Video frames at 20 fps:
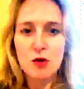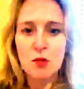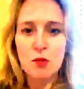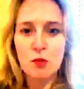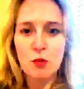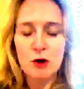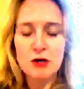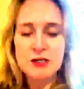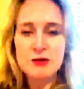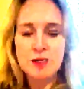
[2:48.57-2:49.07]

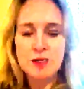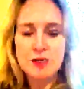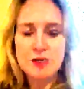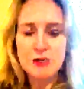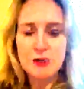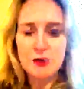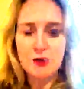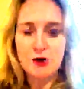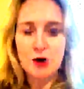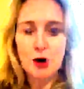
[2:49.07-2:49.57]
what's been
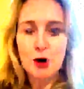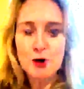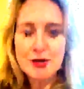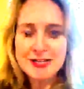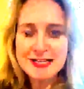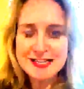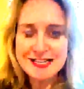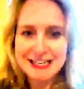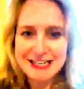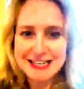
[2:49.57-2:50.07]
sort of
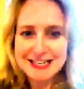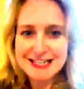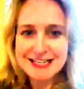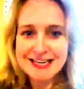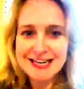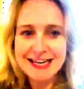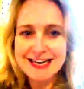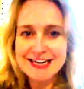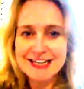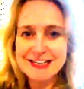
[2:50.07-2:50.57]
constant
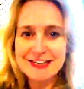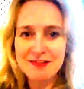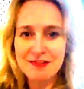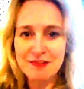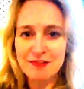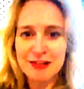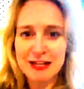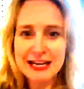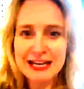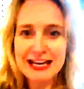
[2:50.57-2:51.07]
is
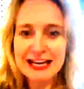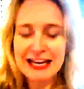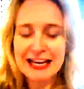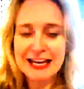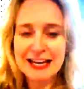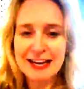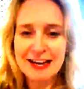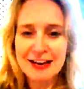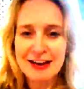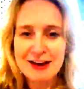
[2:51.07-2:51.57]

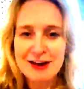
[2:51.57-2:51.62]
flicking